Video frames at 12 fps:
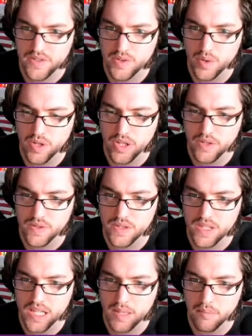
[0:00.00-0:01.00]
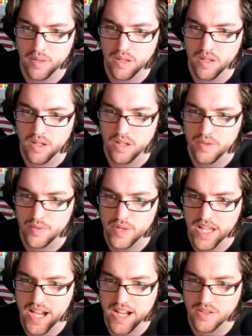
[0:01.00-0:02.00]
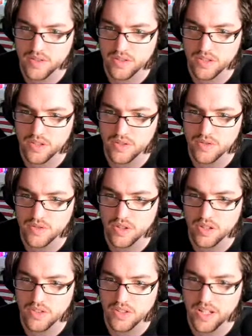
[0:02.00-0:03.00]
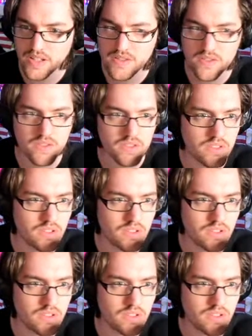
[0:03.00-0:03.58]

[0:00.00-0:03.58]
So use theme, react.use context.